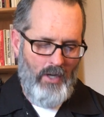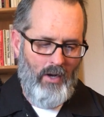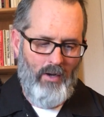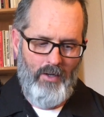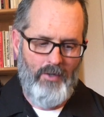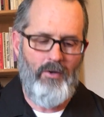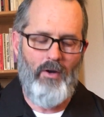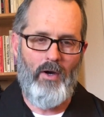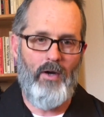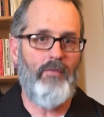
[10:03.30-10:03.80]

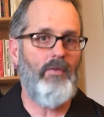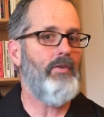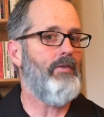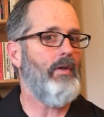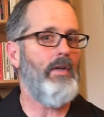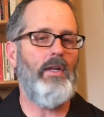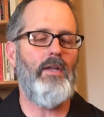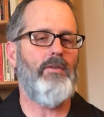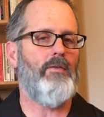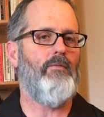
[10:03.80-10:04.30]
Jan
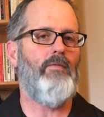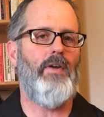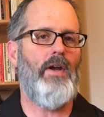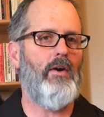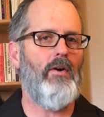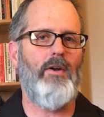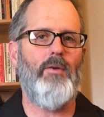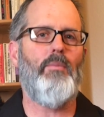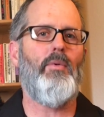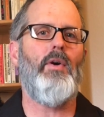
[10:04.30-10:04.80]
Narveson is
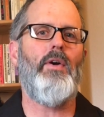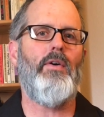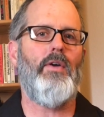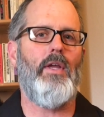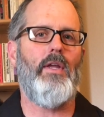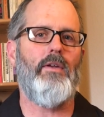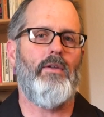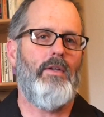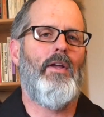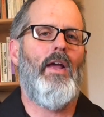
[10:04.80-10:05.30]
very
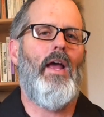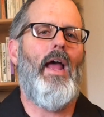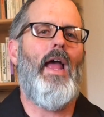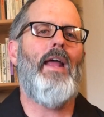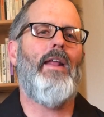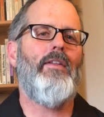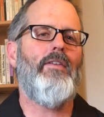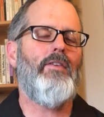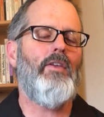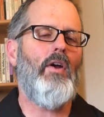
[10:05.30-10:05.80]
brilliant,
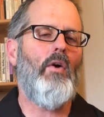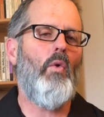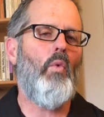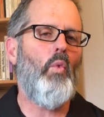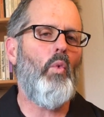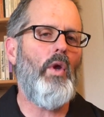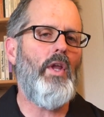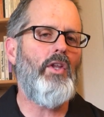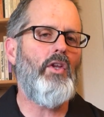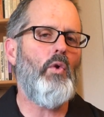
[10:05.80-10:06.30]
and so
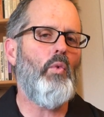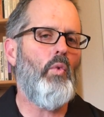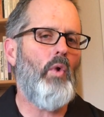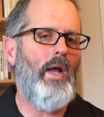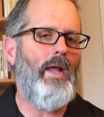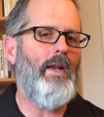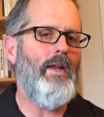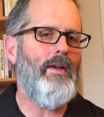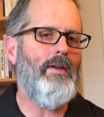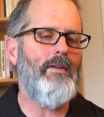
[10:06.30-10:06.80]
when you
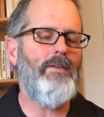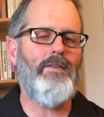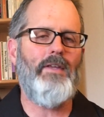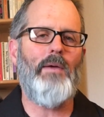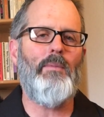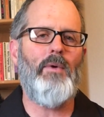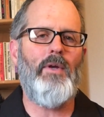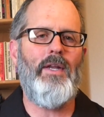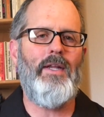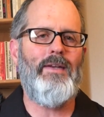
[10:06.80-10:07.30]
run into
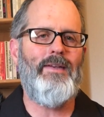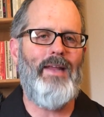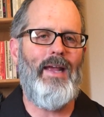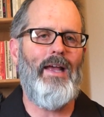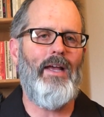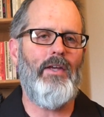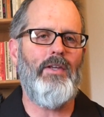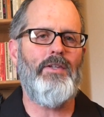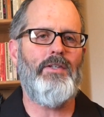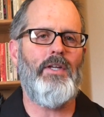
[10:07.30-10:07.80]
someone
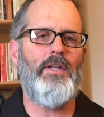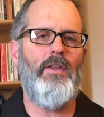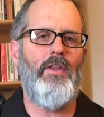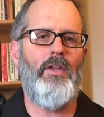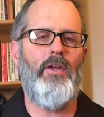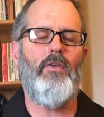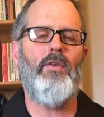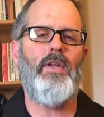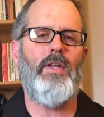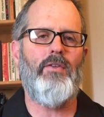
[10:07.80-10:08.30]
intelligent
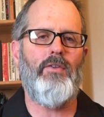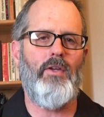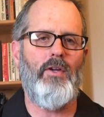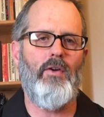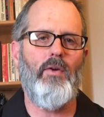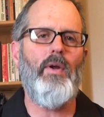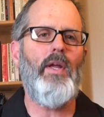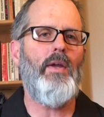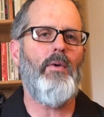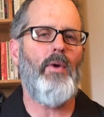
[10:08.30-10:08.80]
that you
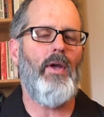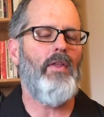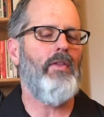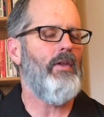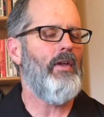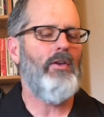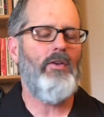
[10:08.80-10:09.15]
disagree with,